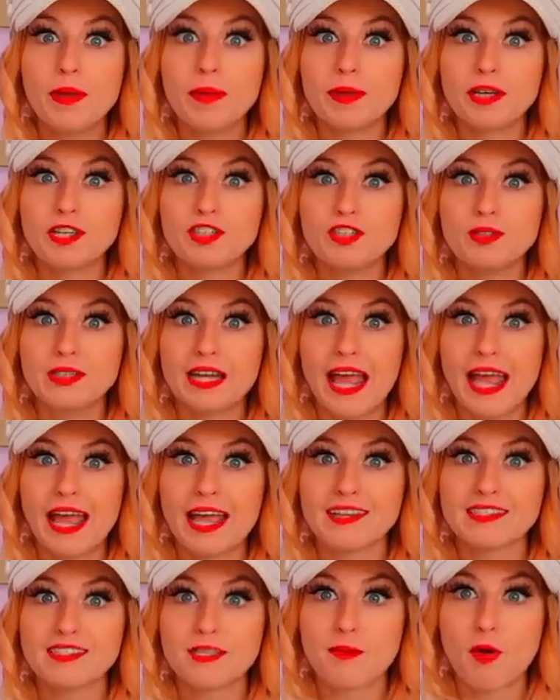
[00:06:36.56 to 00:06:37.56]
Maybe I could do an A
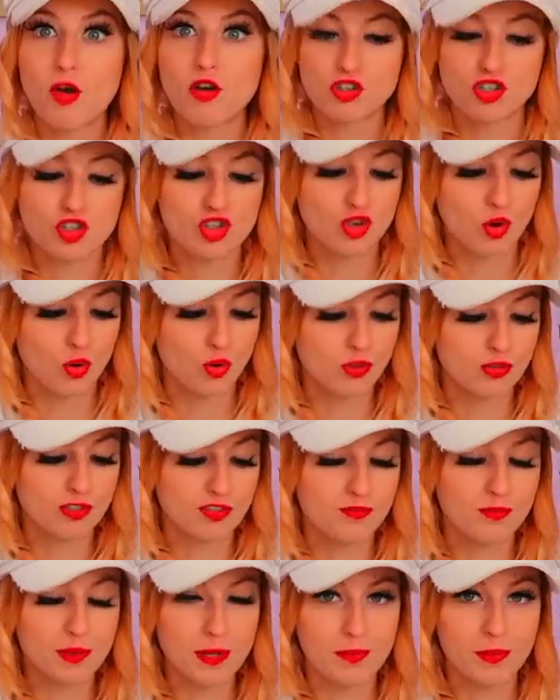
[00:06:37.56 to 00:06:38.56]
S M R short
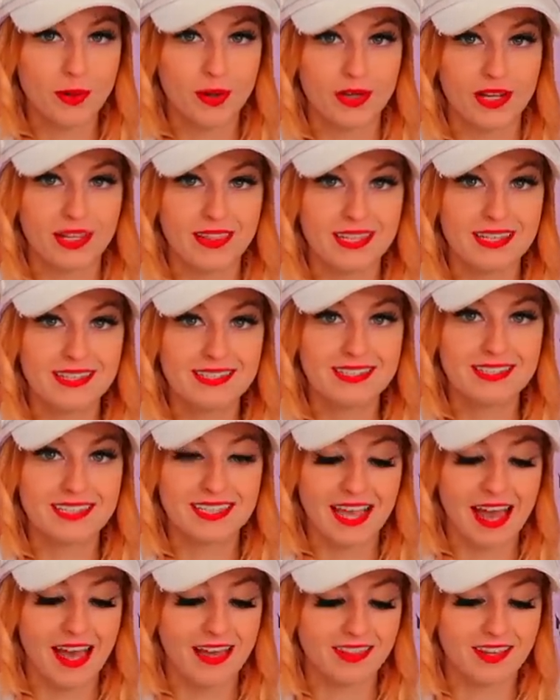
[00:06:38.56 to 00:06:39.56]
of me putting this
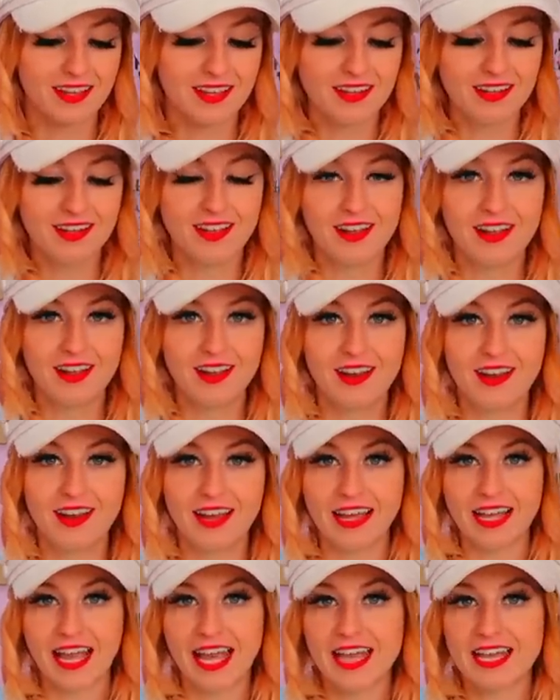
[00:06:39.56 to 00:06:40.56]
together,
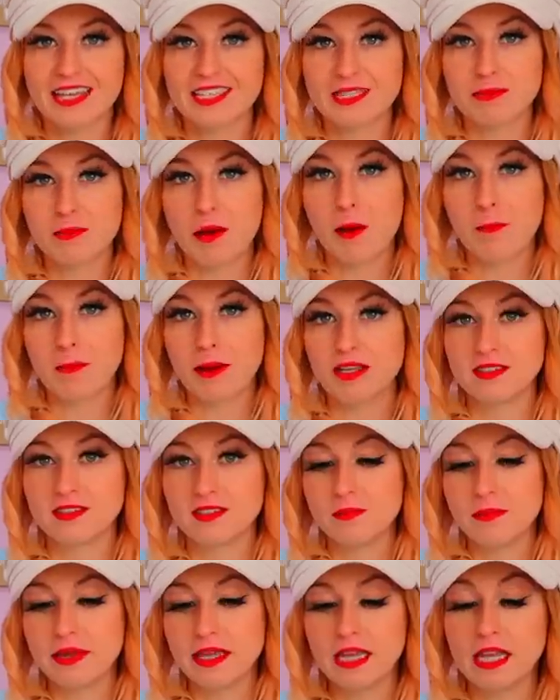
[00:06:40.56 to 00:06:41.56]
like A S M R
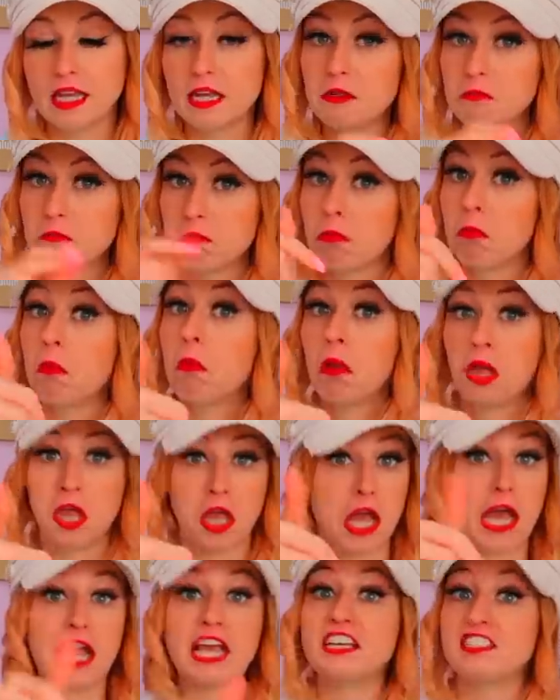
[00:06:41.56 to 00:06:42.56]
puzzle making.
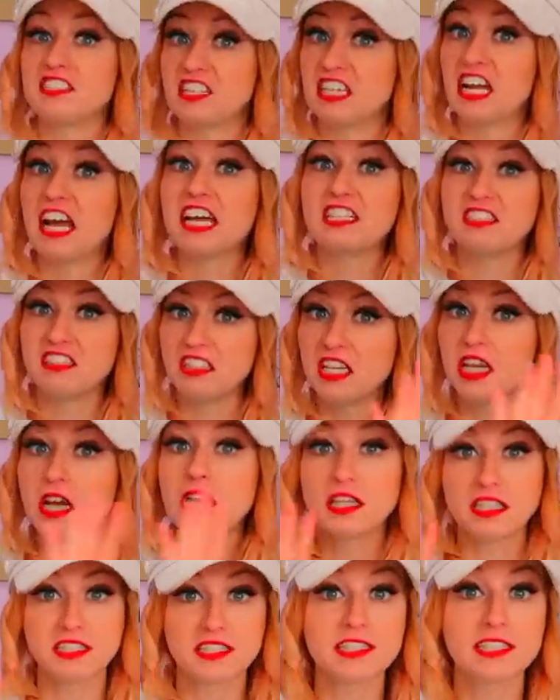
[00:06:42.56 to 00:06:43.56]
It's an idea,
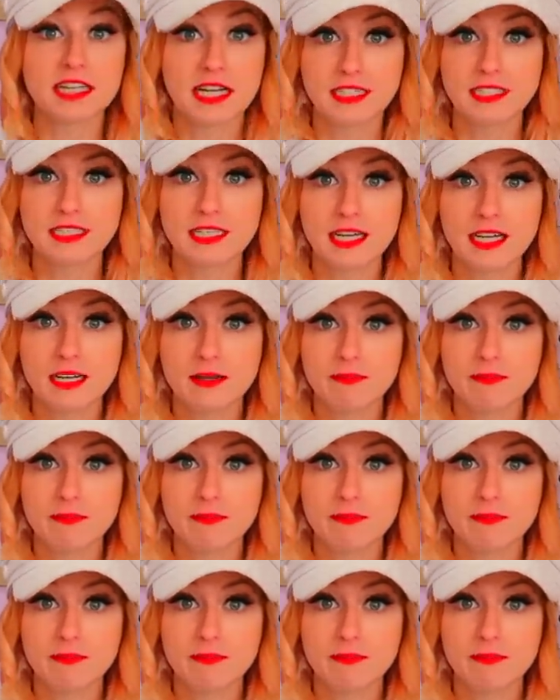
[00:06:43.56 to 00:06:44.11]
it's an idea.